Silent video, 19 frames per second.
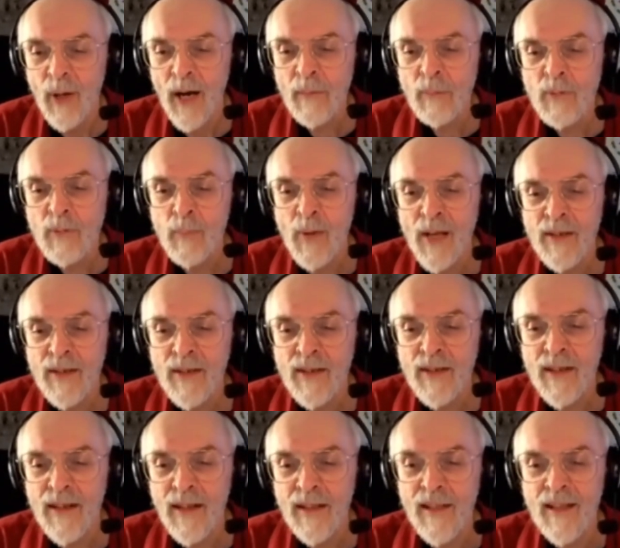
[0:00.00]
Perhaps
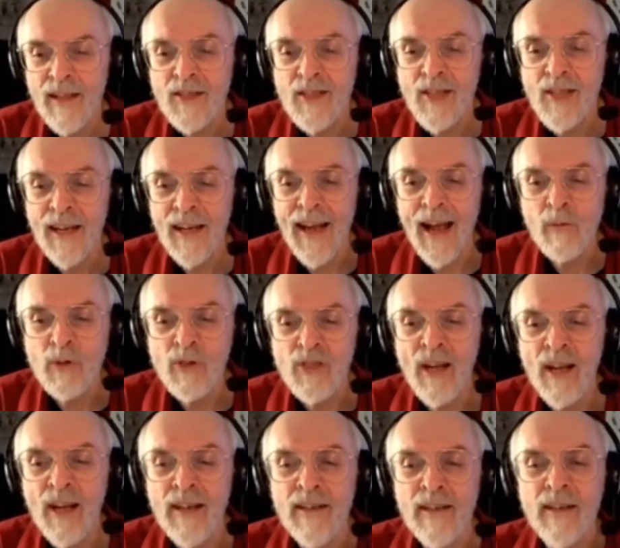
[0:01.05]
better than saying
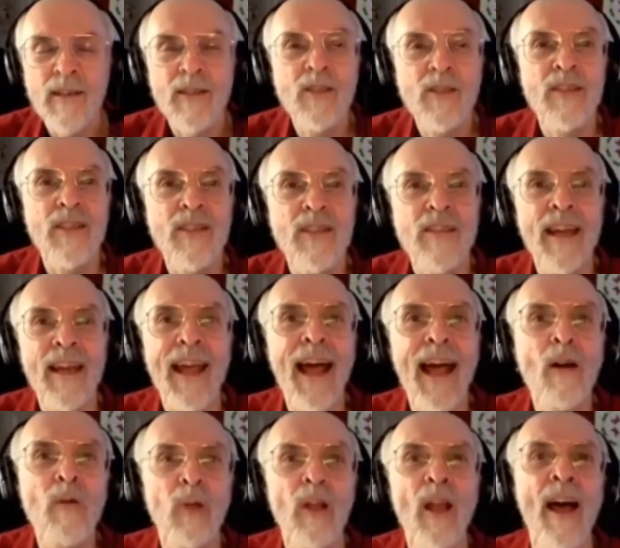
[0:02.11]
outsider is to
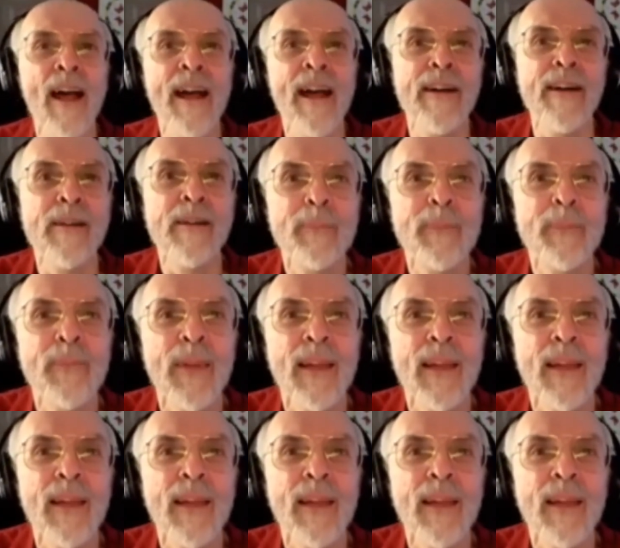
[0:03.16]
say outlier.